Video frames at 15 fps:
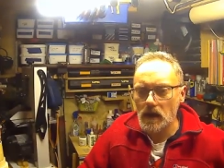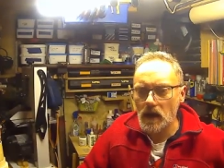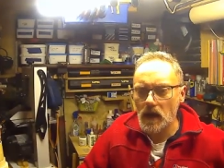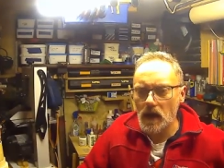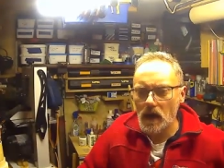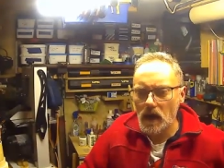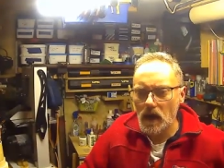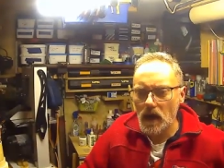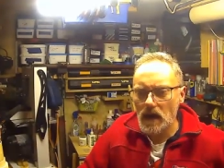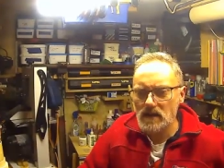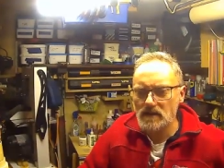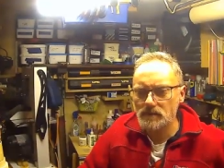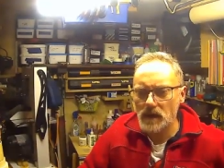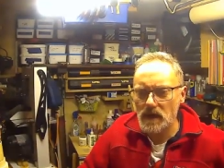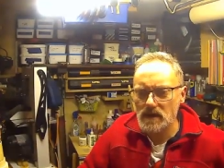
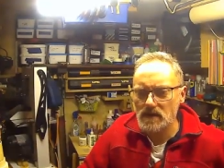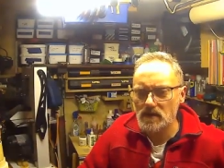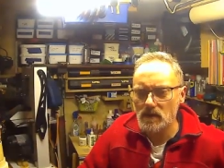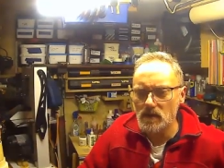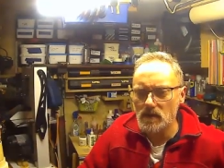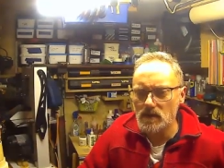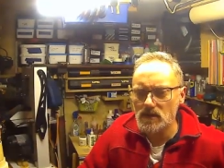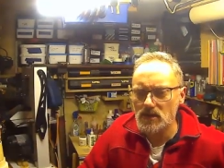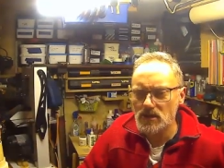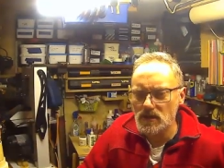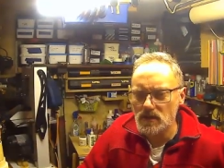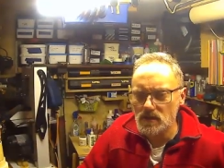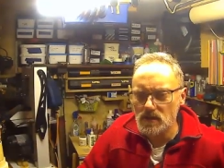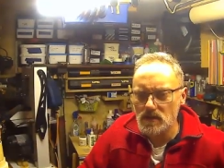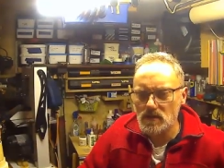Asbestolux
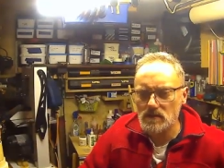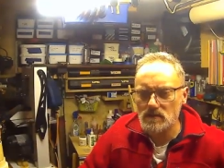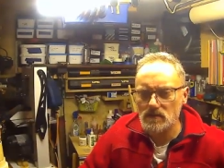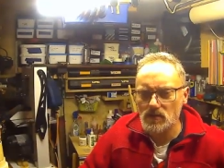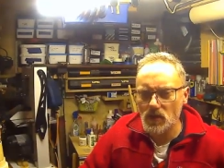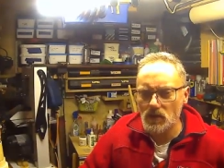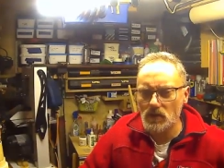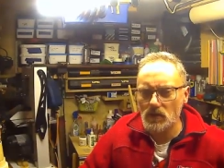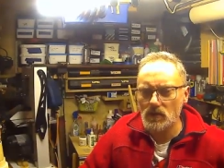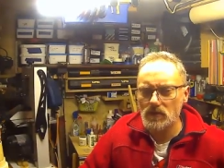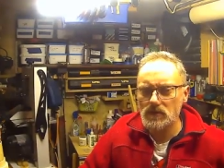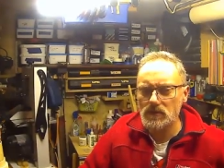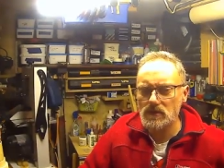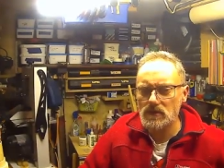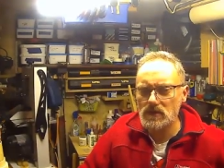sheets, not
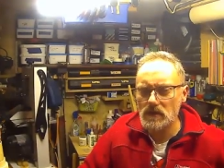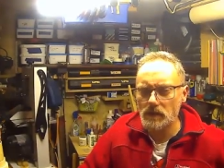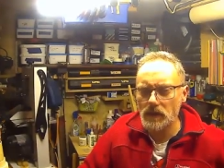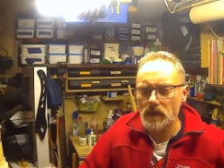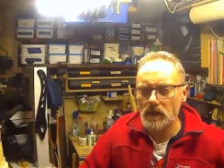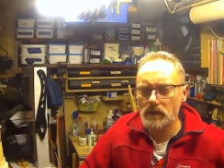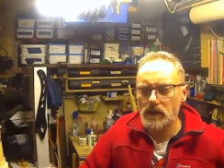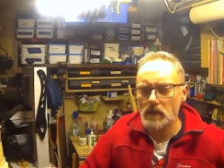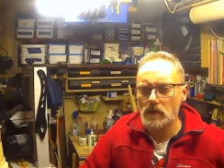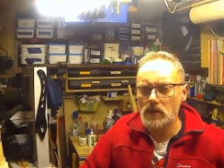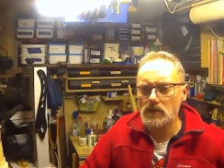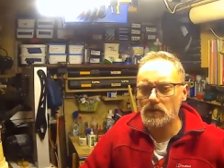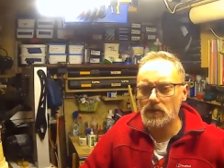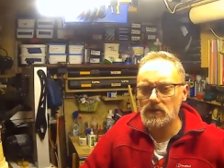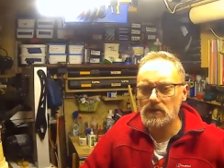something I've come
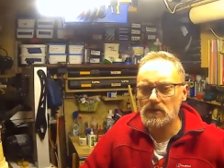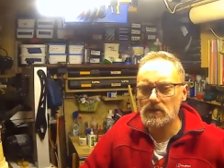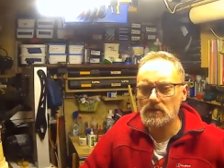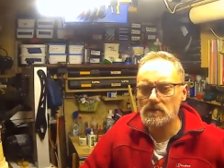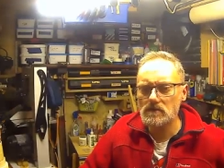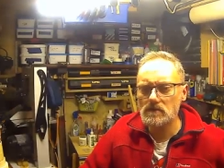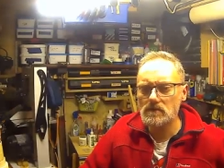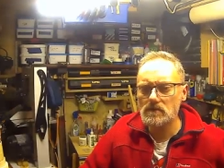across.